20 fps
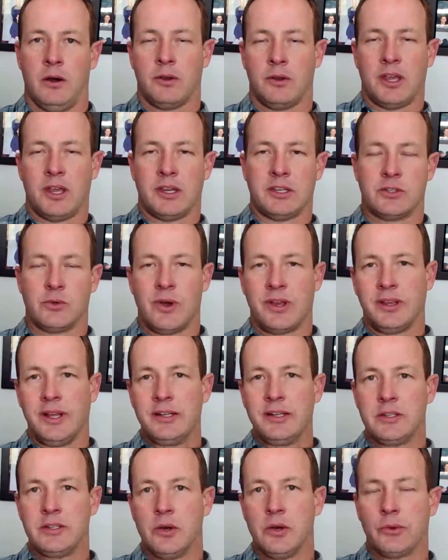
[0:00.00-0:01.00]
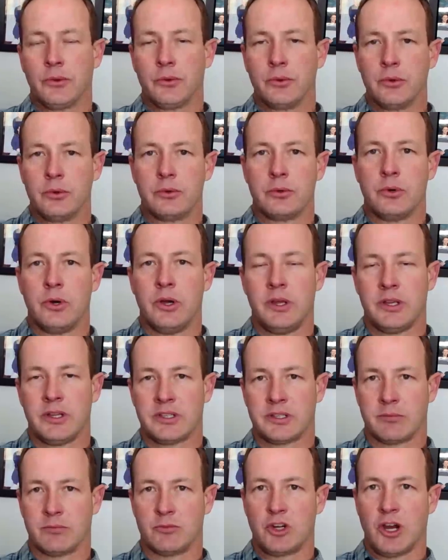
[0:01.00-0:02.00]
Okay, so I'd like to go through
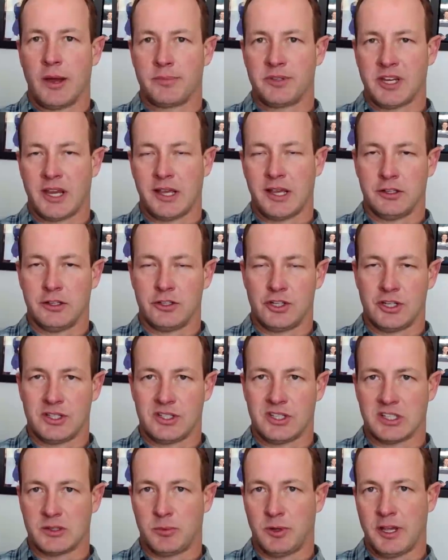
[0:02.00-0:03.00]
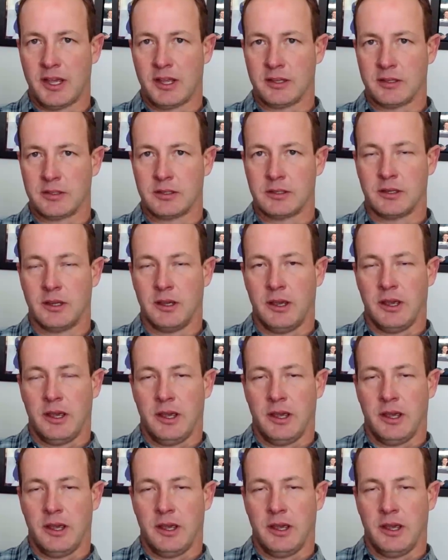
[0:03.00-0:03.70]
some job site logistics plans